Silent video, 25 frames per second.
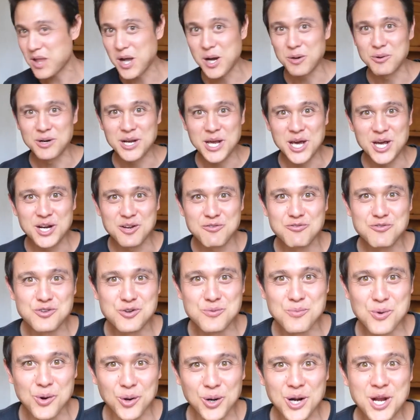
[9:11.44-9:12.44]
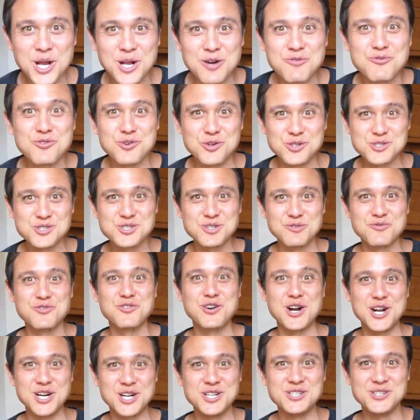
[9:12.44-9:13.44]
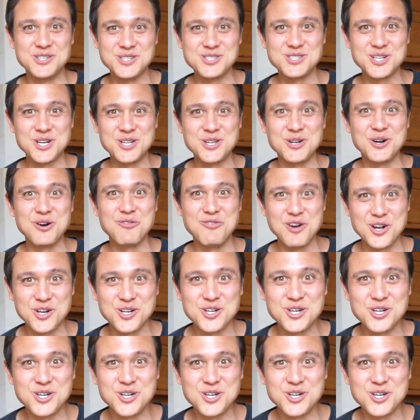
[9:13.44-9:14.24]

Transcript: I would add a few more handfuls of fried onions on there if I